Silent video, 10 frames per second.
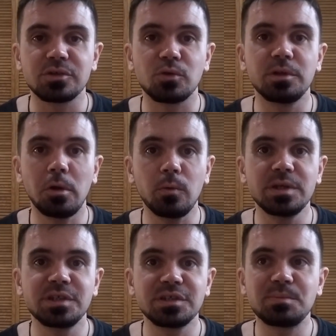so they
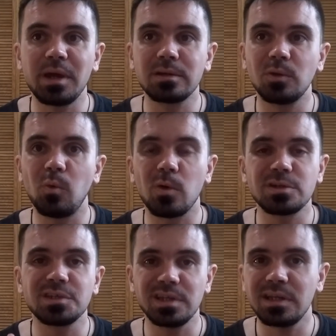always expect the
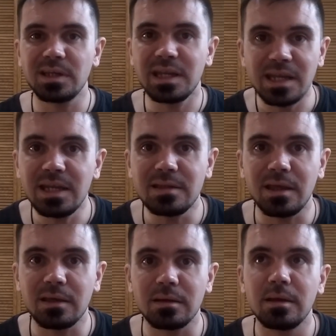worst in
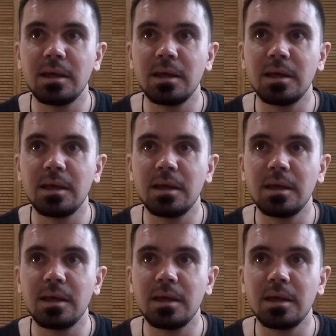anything,